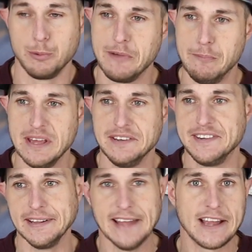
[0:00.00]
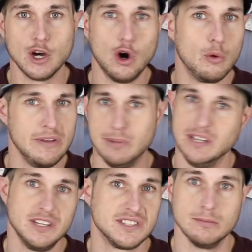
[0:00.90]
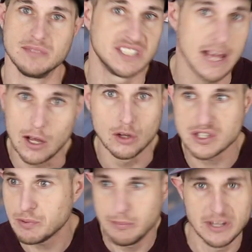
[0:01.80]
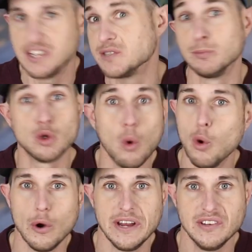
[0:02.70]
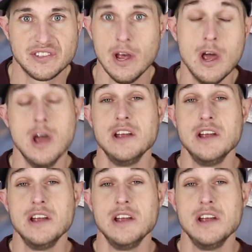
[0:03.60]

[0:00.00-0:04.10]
We've been to Lego, we've been to some cells, we've been to some toys.